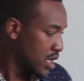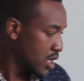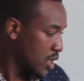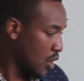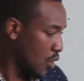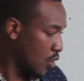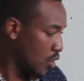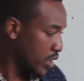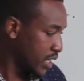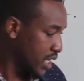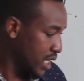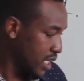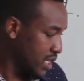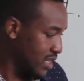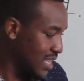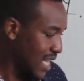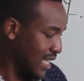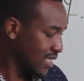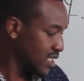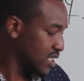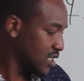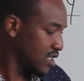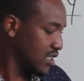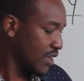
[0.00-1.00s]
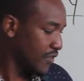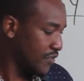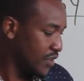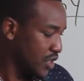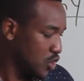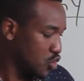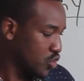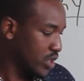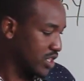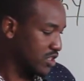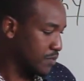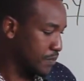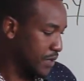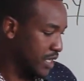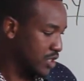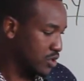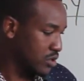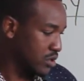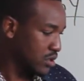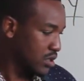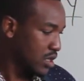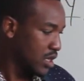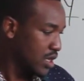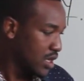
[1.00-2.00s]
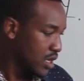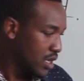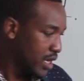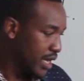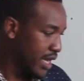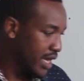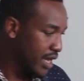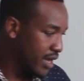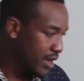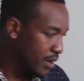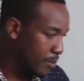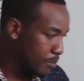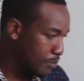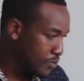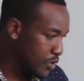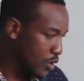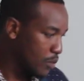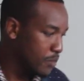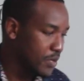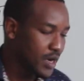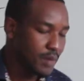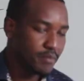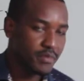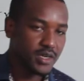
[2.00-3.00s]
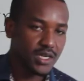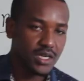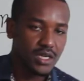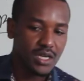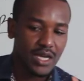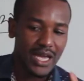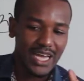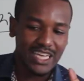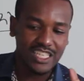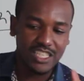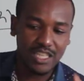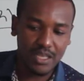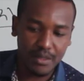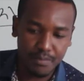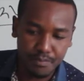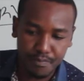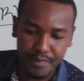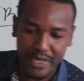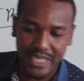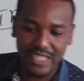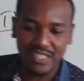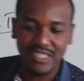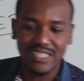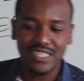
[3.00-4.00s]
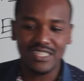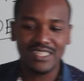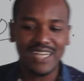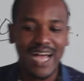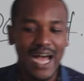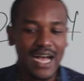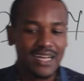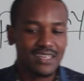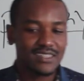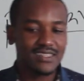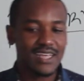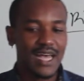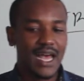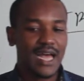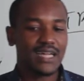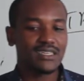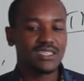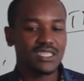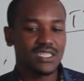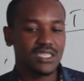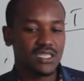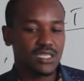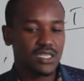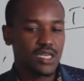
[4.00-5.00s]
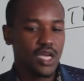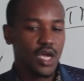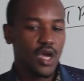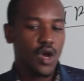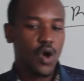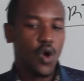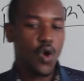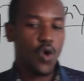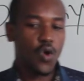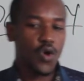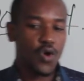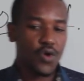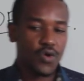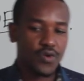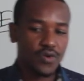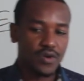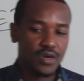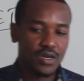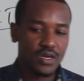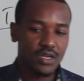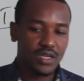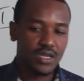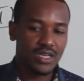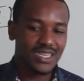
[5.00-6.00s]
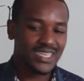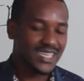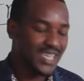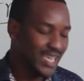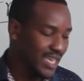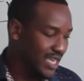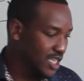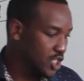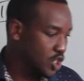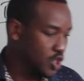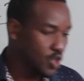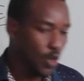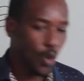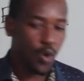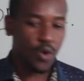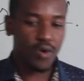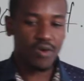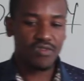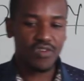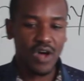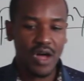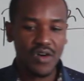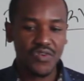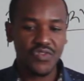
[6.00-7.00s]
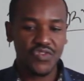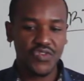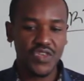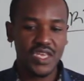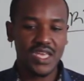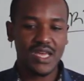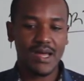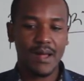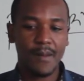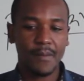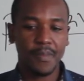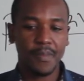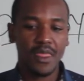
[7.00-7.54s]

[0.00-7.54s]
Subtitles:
Okay, that is a facial expression, probably expressing anxiety or in case of fear.